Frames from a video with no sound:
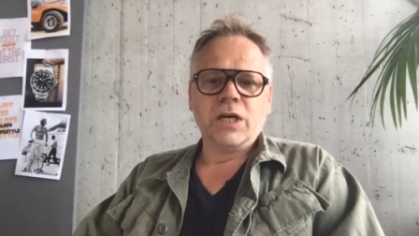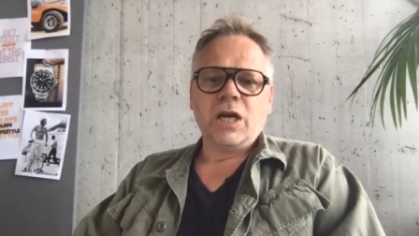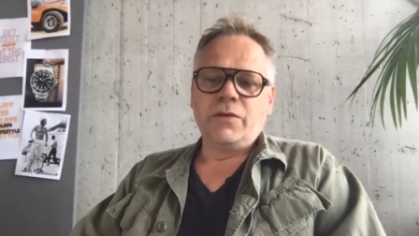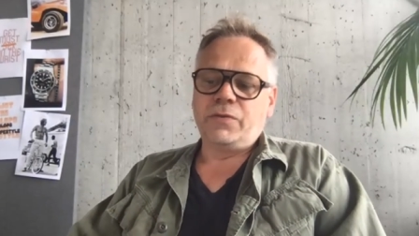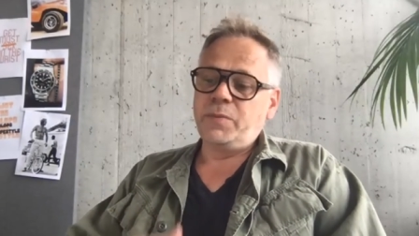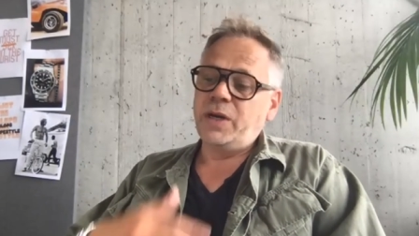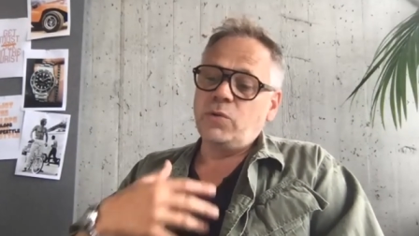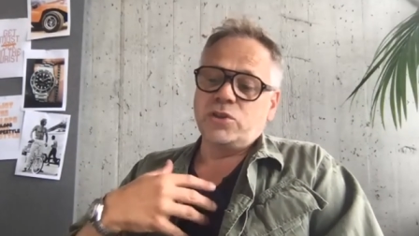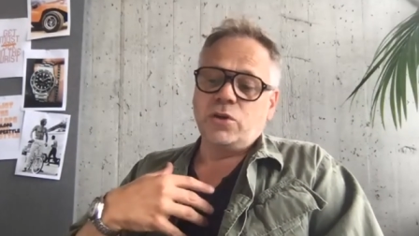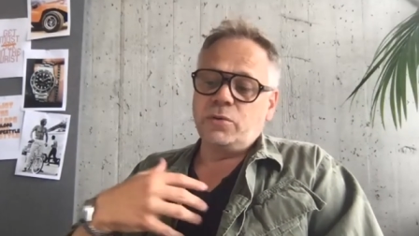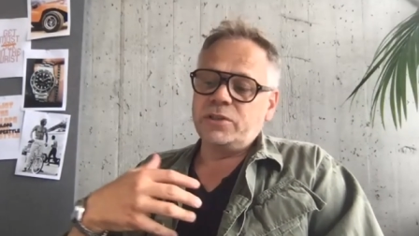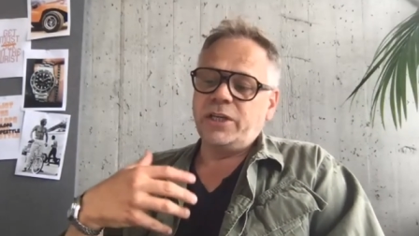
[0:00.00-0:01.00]
and for me, it was
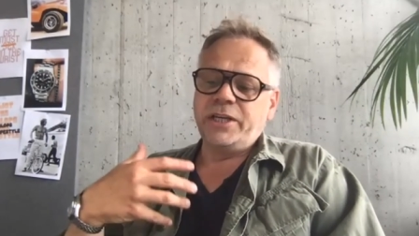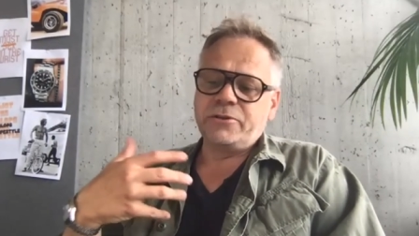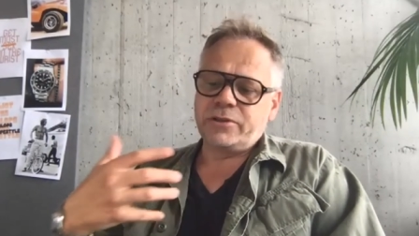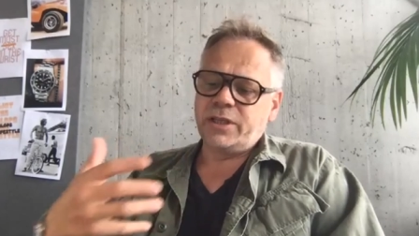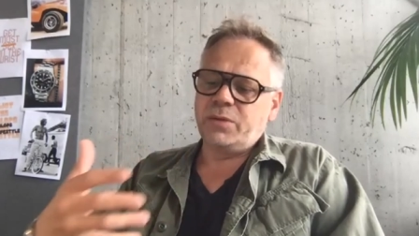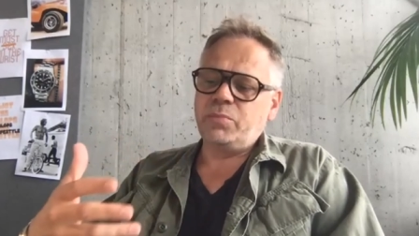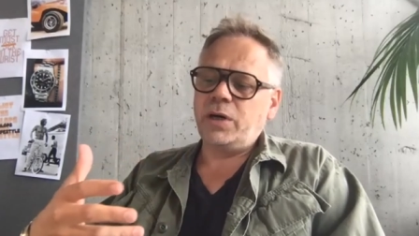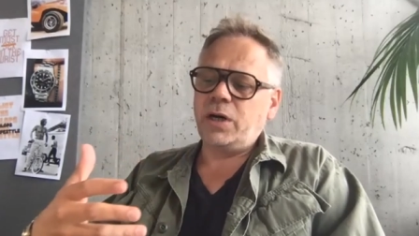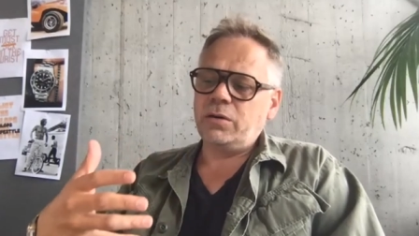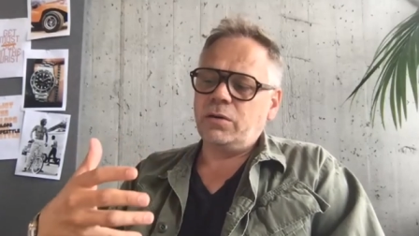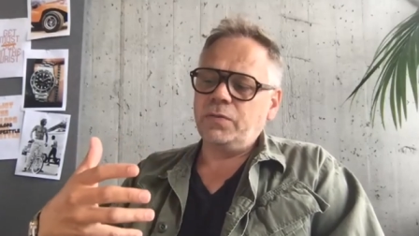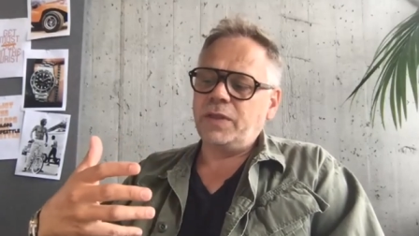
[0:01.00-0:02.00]
always the interesting
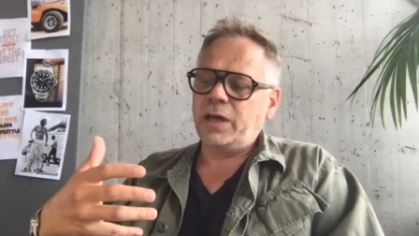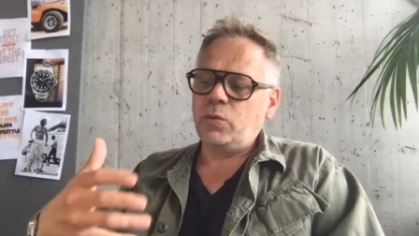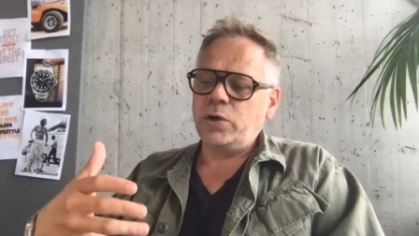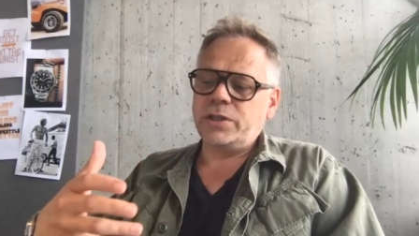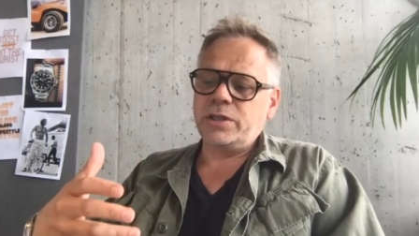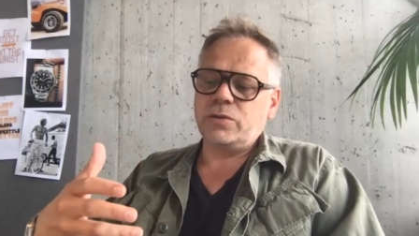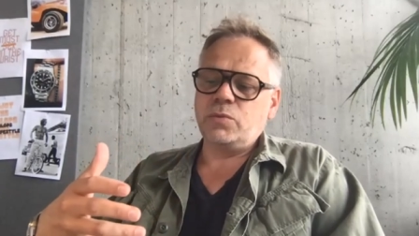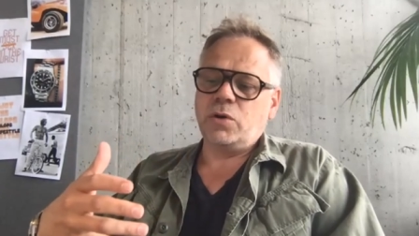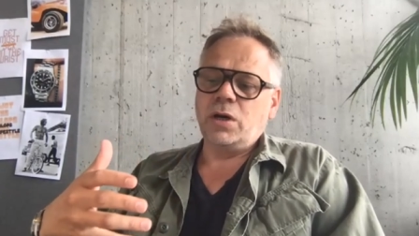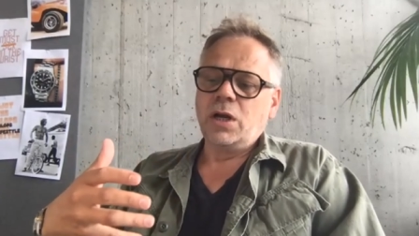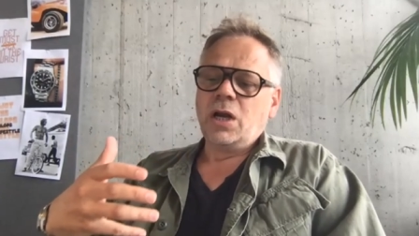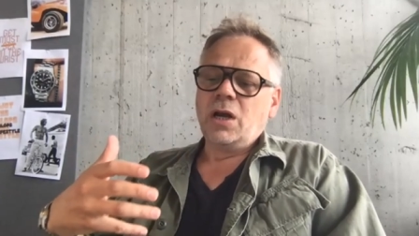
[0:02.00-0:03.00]
part of that watch as well.